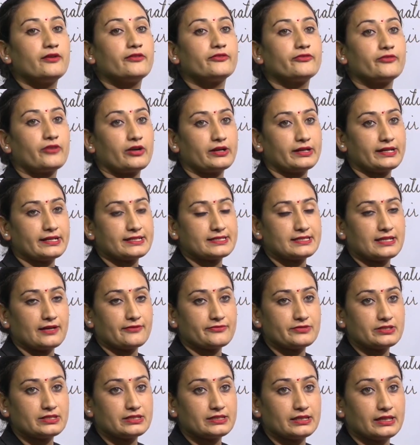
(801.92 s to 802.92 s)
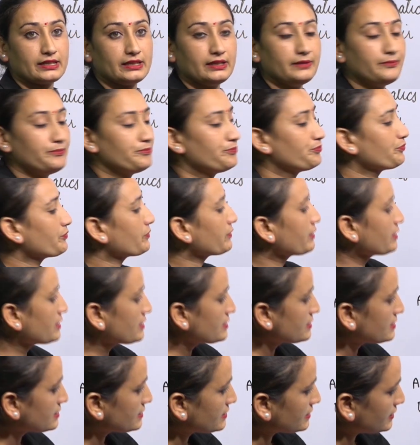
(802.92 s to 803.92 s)
Vertex of C.
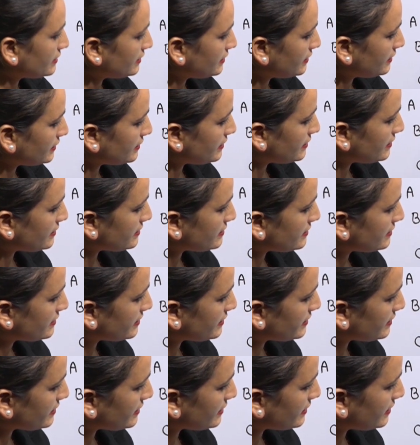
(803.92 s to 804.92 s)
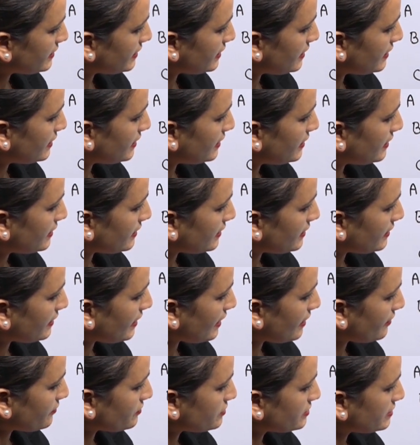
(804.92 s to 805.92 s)
C is here.
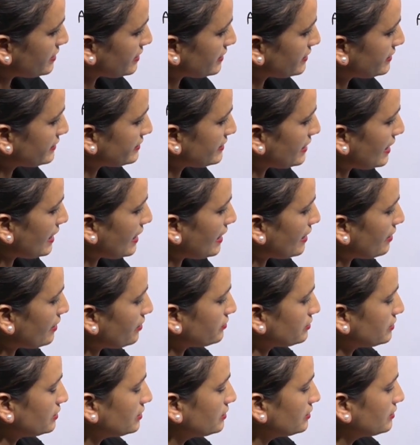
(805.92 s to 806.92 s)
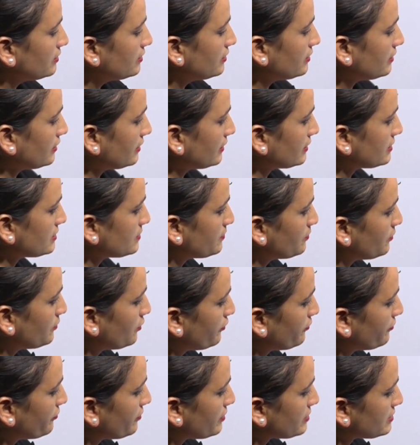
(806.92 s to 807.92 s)
Now check it out. It's
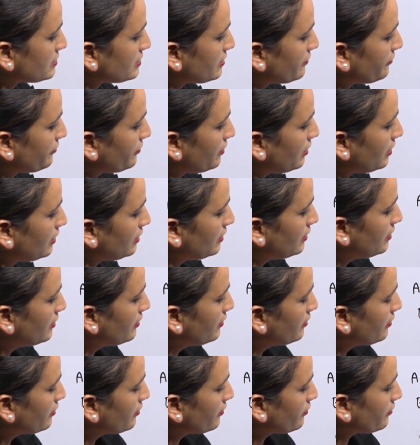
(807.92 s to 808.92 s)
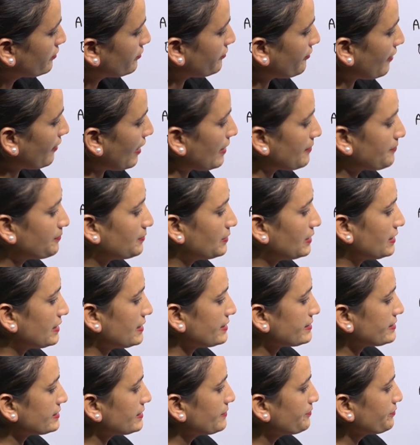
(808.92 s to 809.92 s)
move first of all 5
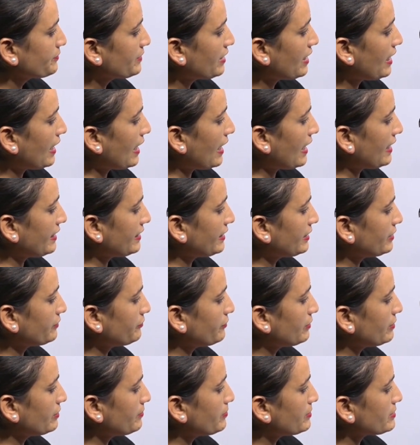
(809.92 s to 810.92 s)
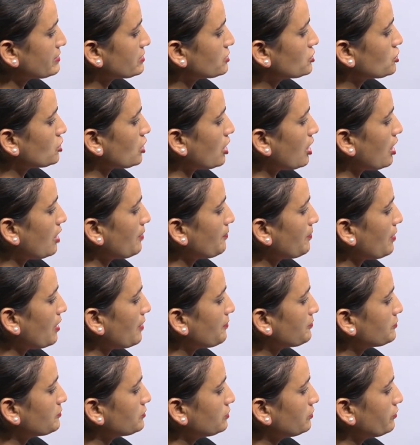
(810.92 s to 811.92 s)
place and it will be jump
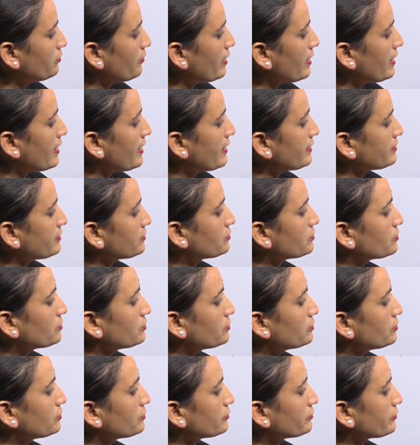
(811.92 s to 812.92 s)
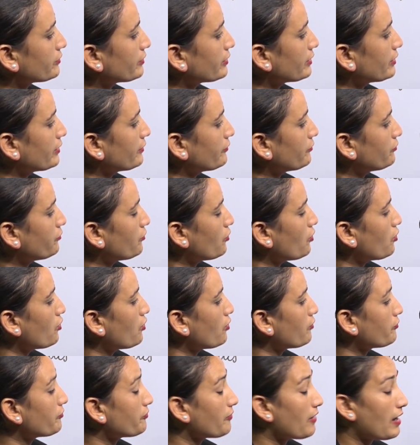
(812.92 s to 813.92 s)
up to 1, 2, 3,
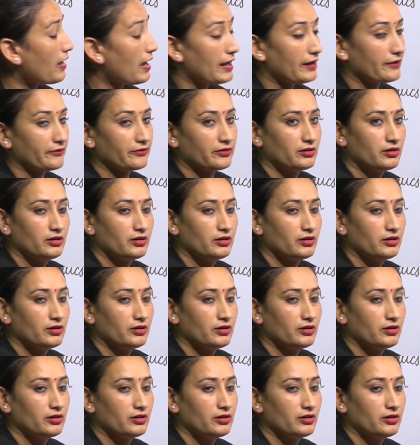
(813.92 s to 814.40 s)
4, 5.